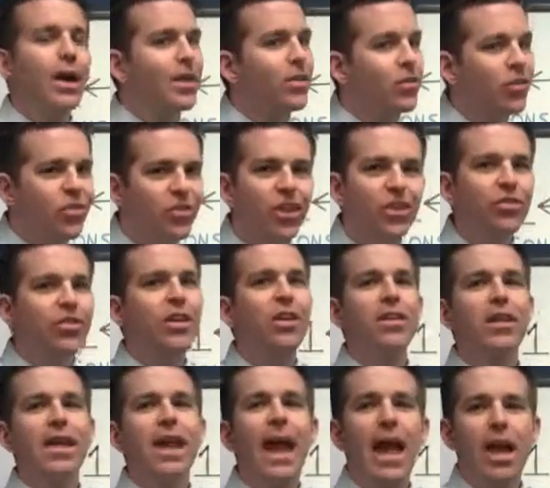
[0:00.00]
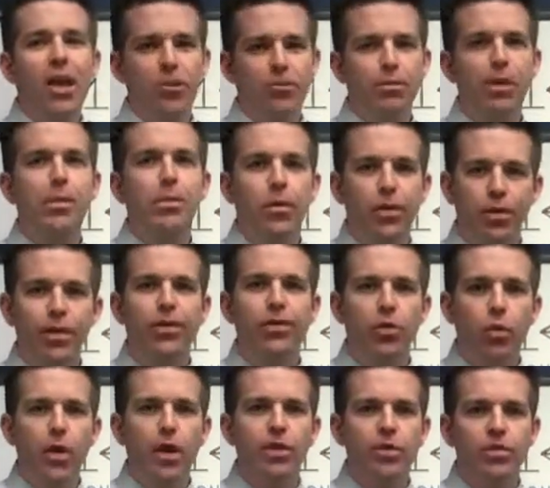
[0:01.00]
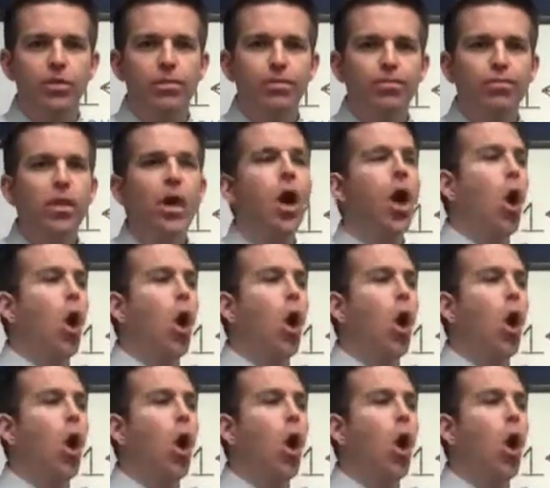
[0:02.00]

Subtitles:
consistently ask people this question.